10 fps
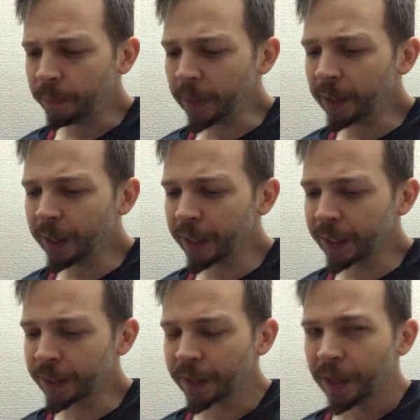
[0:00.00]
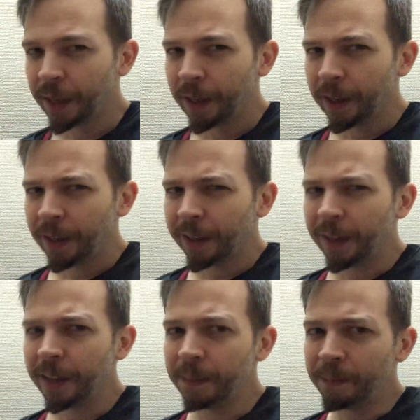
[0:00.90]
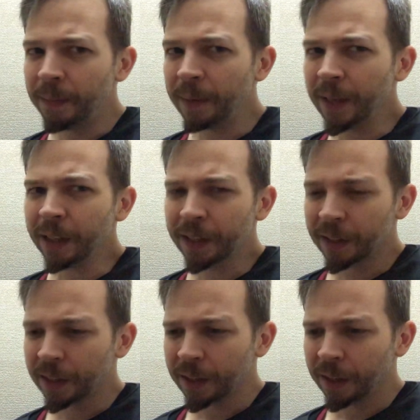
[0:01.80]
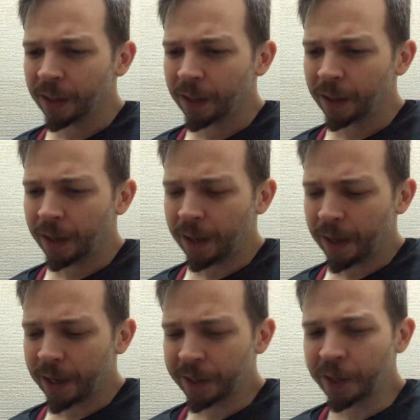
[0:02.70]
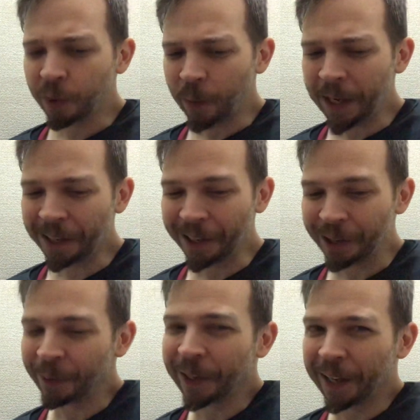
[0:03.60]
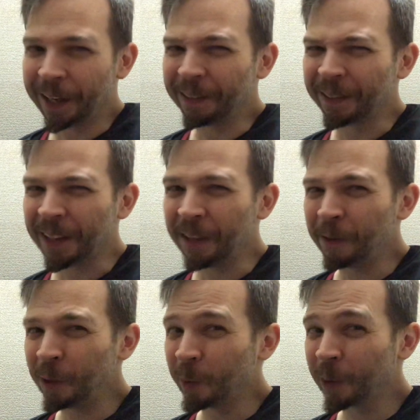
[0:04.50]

Because it mimics a situation you would have if you